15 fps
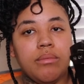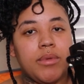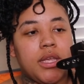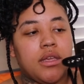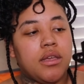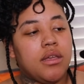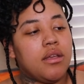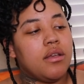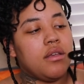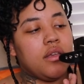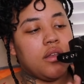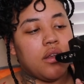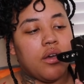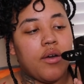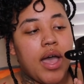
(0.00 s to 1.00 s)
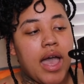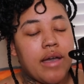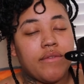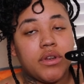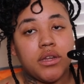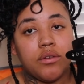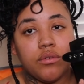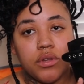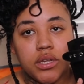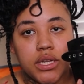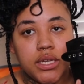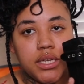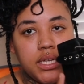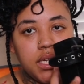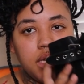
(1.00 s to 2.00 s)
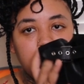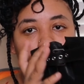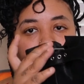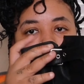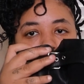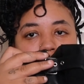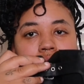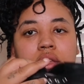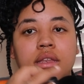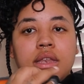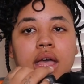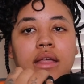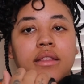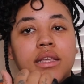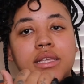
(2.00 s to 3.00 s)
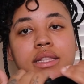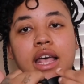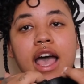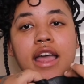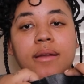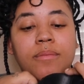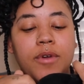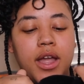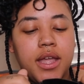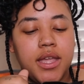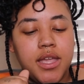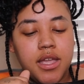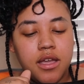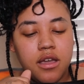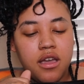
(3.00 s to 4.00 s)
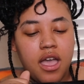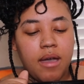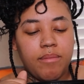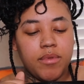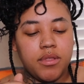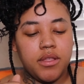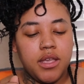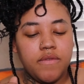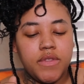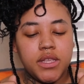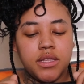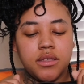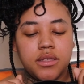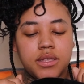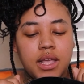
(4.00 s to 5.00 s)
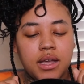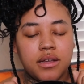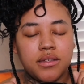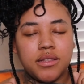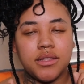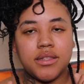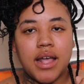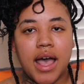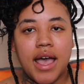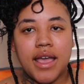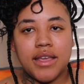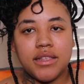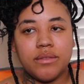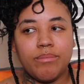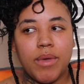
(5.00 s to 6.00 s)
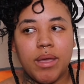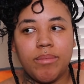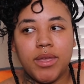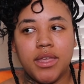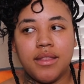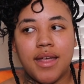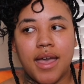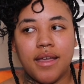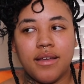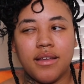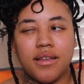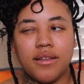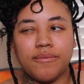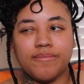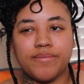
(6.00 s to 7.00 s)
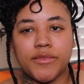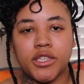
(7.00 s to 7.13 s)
be, you know, having them good deals. Now this item right here, I believe this is like a size, maybe like a